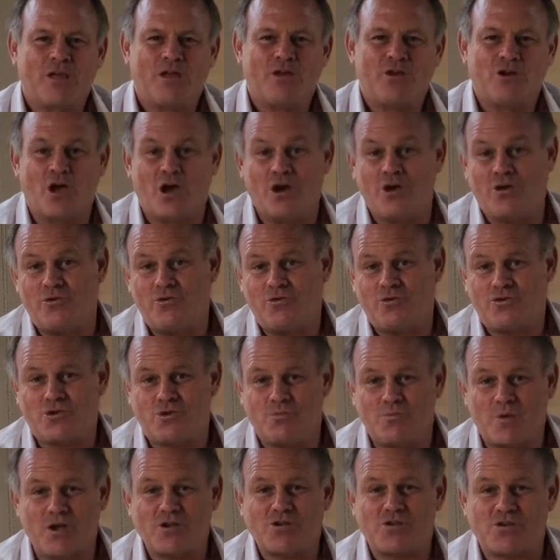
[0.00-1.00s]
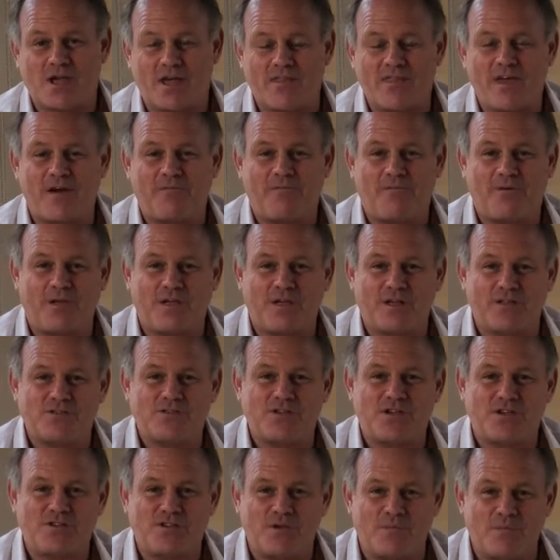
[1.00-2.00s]
known to most South
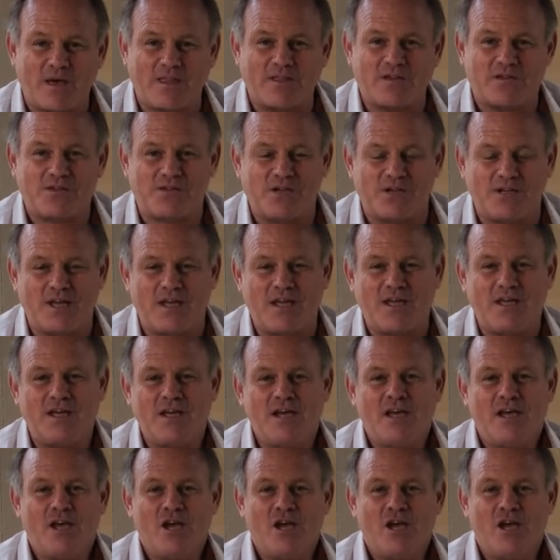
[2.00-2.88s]
Africans as the Mother City,